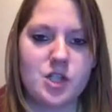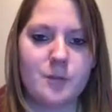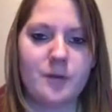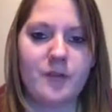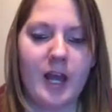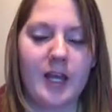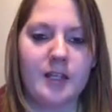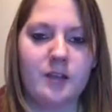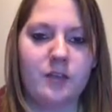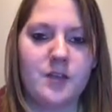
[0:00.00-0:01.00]
to
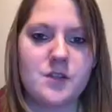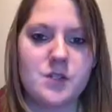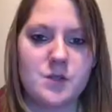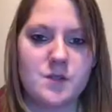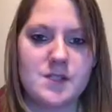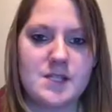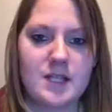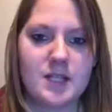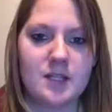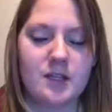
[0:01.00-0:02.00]
provide the students
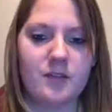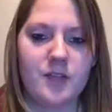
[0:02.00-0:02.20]
in